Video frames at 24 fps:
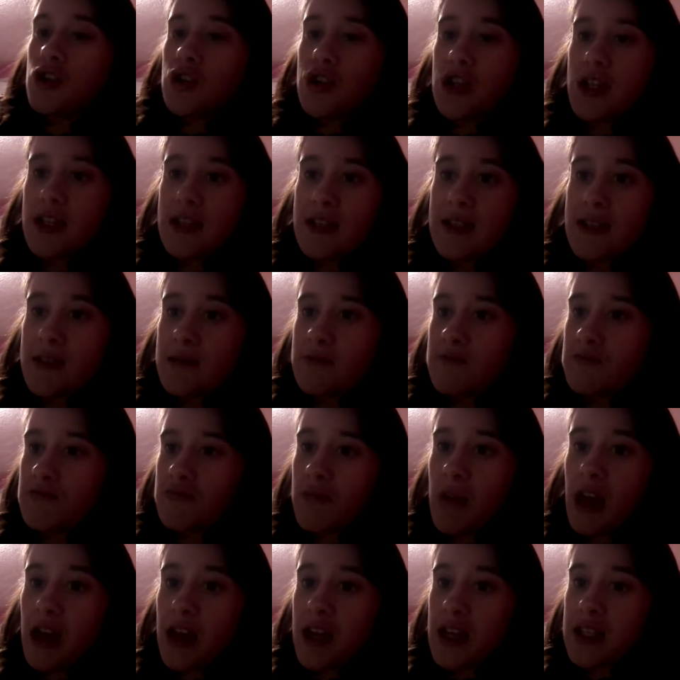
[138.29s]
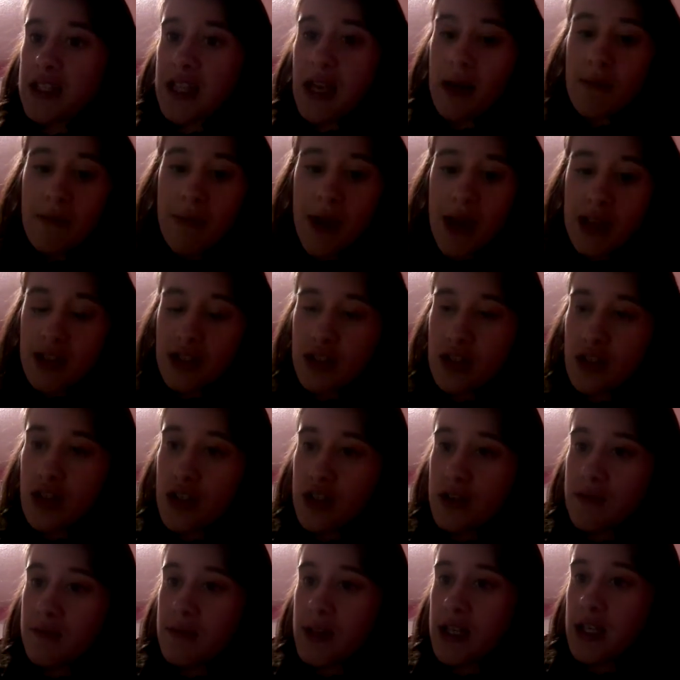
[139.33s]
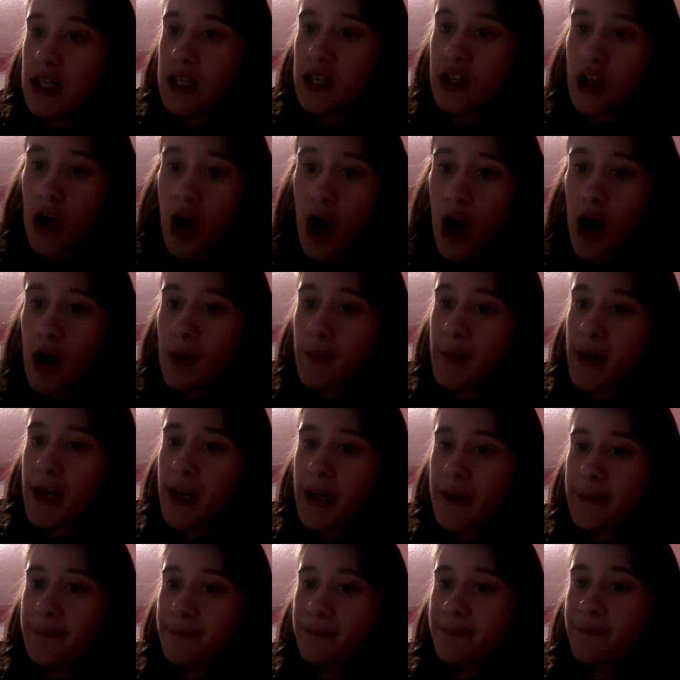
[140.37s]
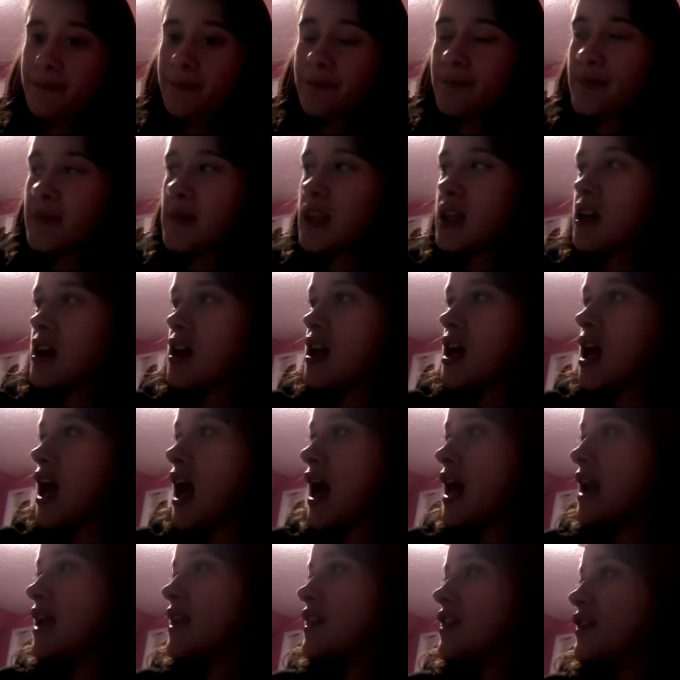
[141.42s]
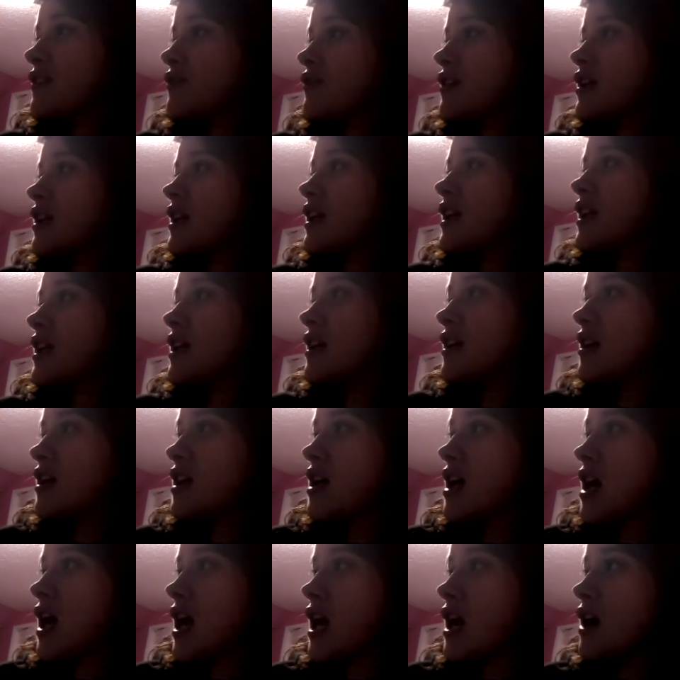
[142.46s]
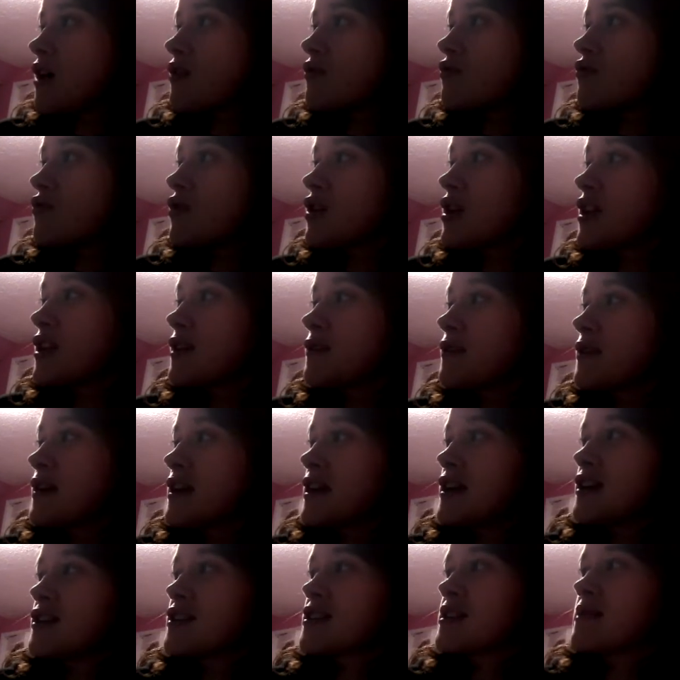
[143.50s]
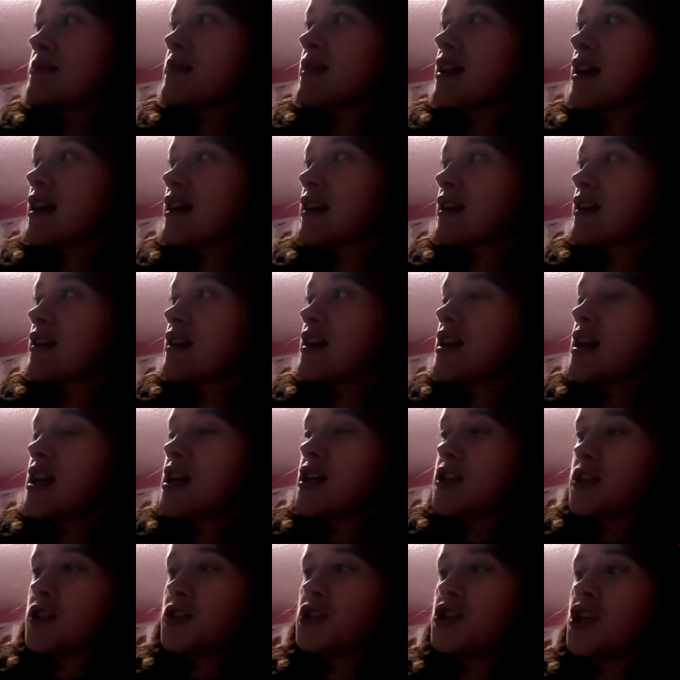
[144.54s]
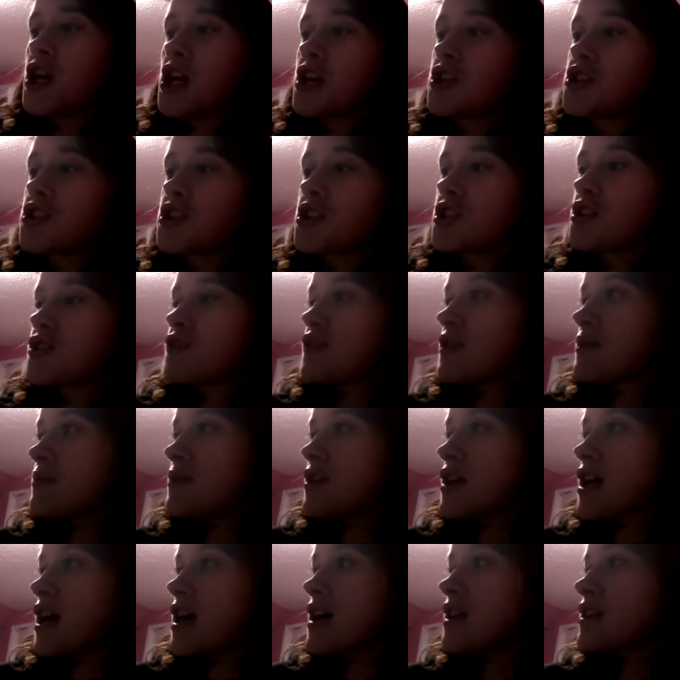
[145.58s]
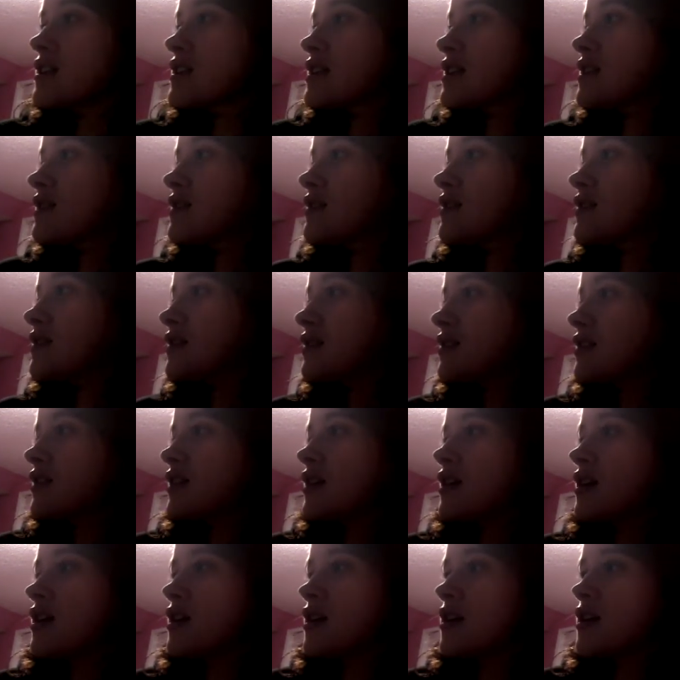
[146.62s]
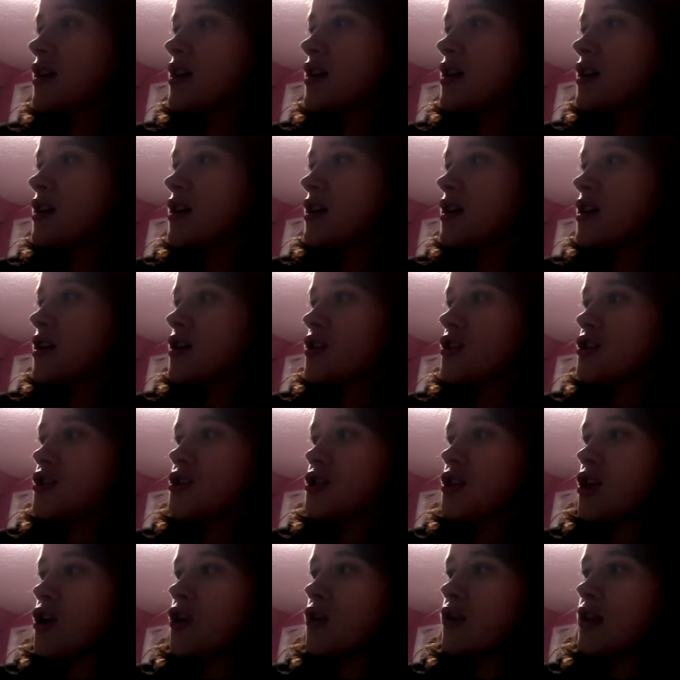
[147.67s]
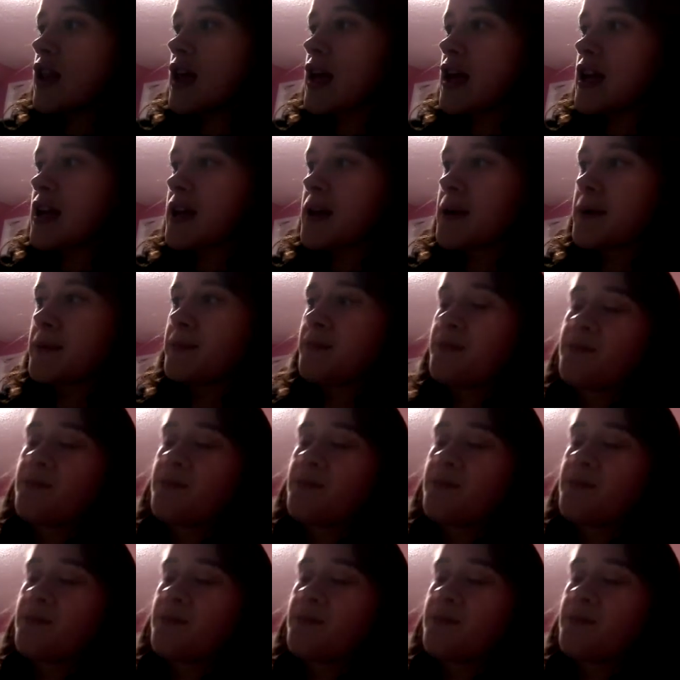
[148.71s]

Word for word: just like I said, message me, comment, anything really. And I really want to hear some like suggestions from you guys. So, like,